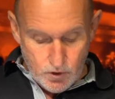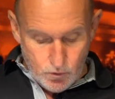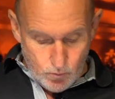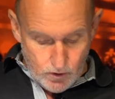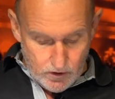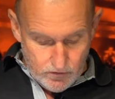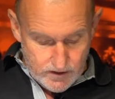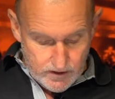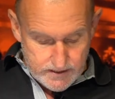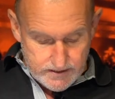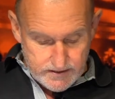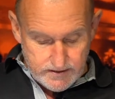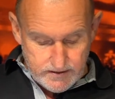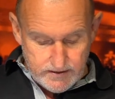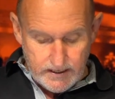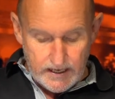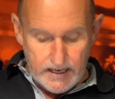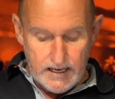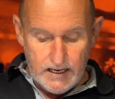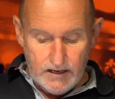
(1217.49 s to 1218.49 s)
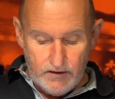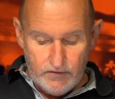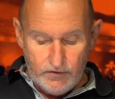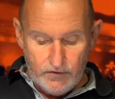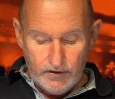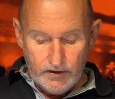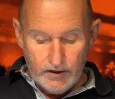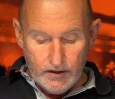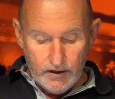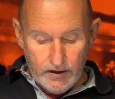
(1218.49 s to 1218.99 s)
We
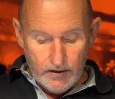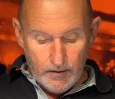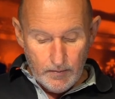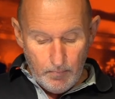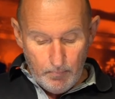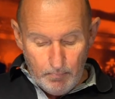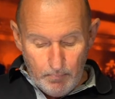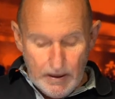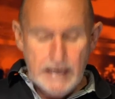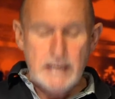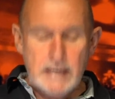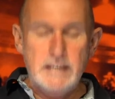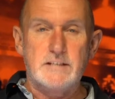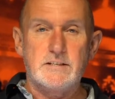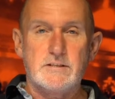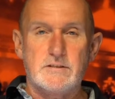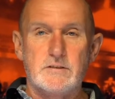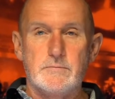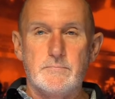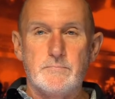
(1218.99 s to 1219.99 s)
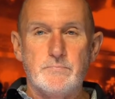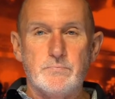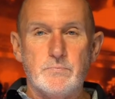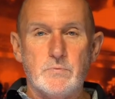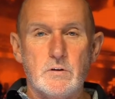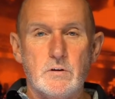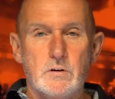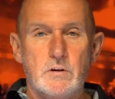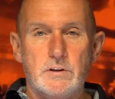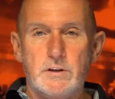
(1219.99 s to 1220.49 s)
receive peace
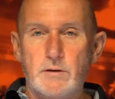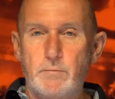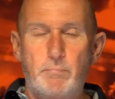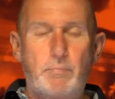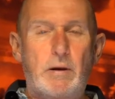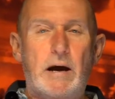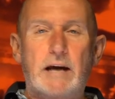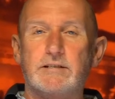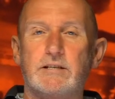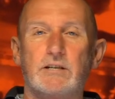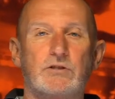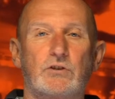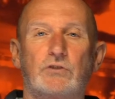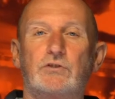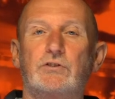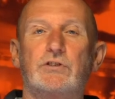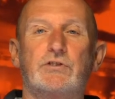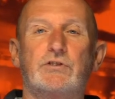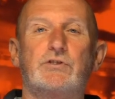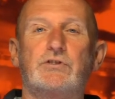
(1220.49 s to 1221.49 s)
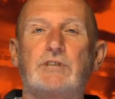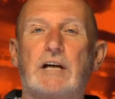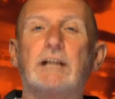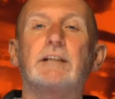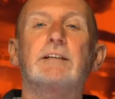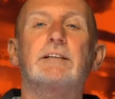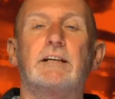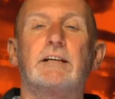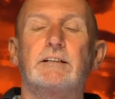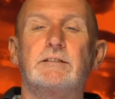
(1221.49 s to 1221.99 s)
that passes
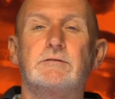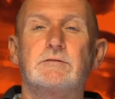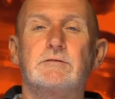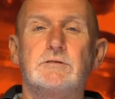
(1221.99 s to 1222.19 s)
understanding.